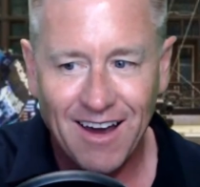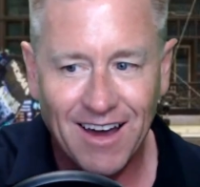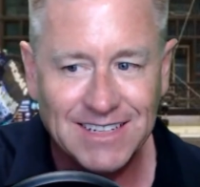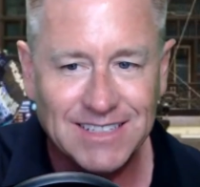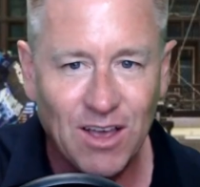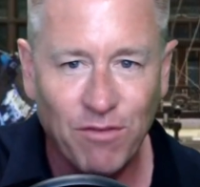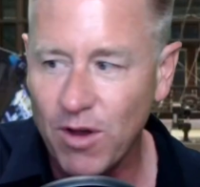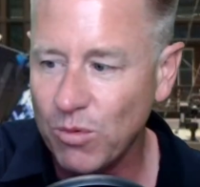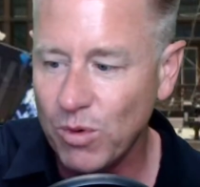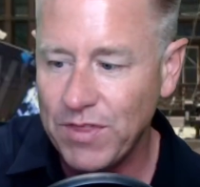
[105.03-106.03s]
on a cell
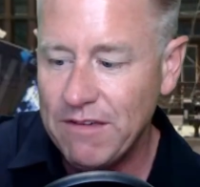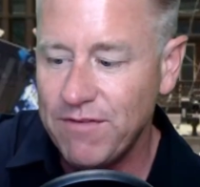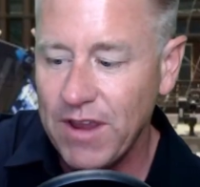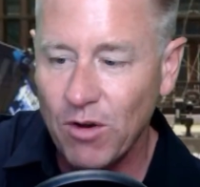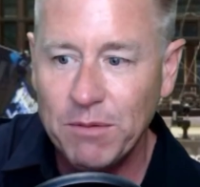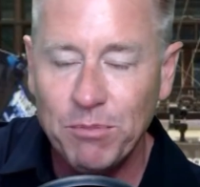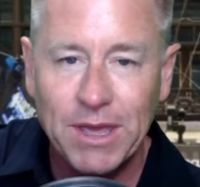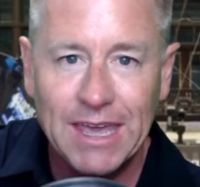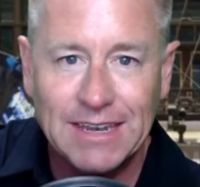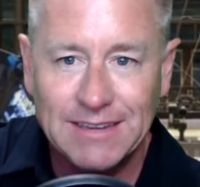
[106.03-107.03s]
phone with a very
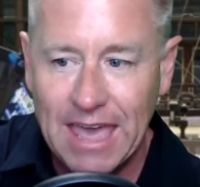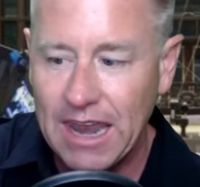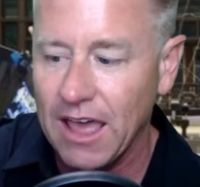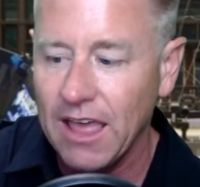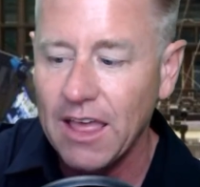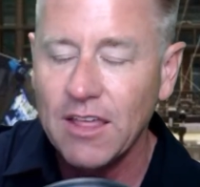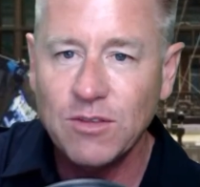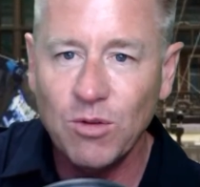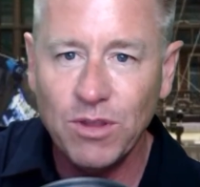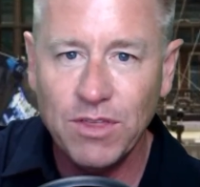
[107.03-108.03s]
big antenna.
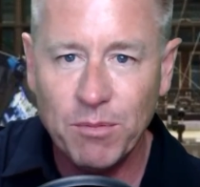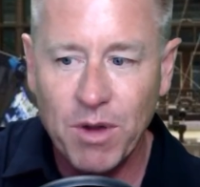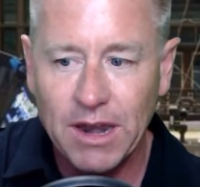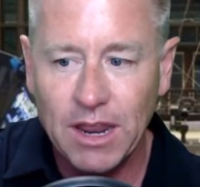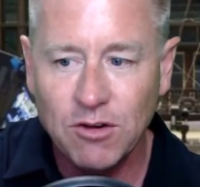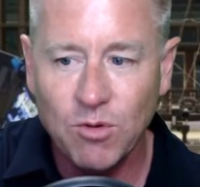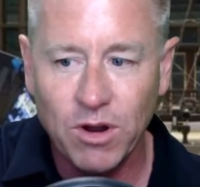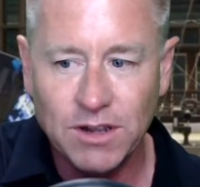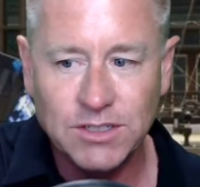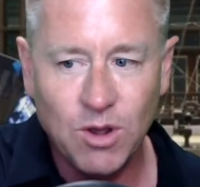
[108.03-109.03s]
It's the only thing about
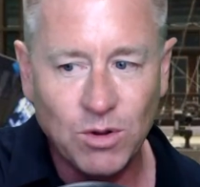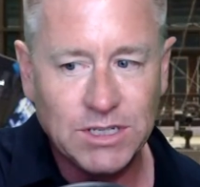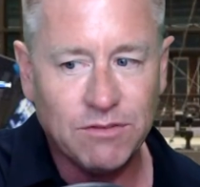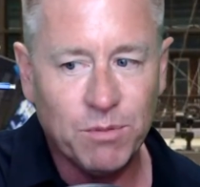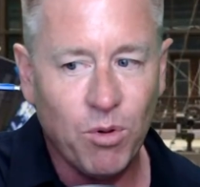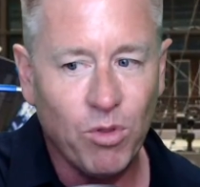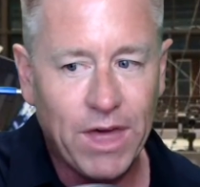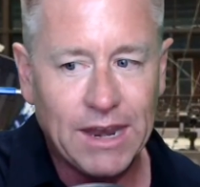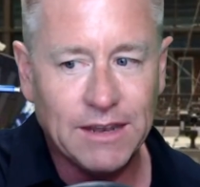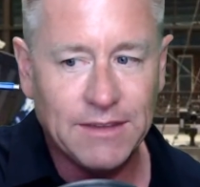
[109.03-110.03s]
Android is you always have to pull
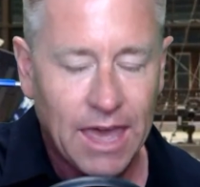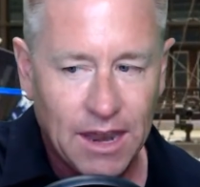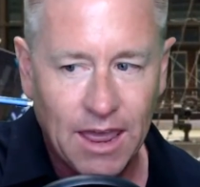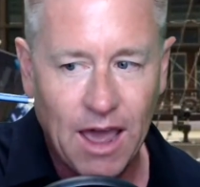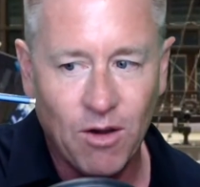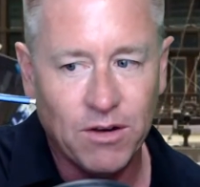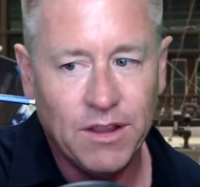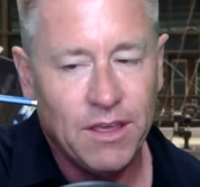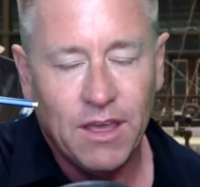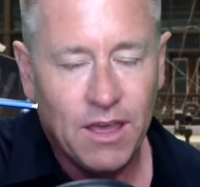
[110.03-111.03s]
that antenna out.
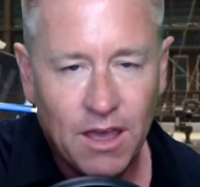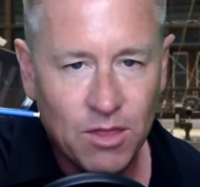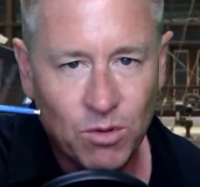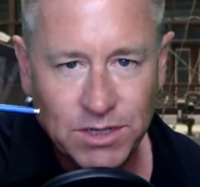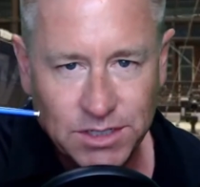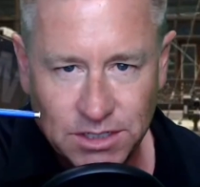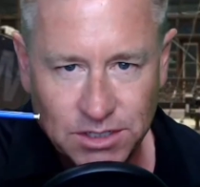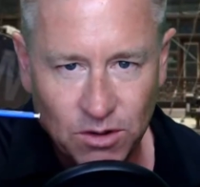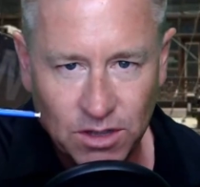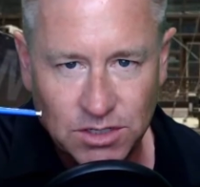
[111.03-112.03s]
Otherwise, you
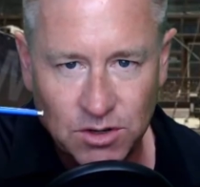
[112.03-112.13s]
just don't get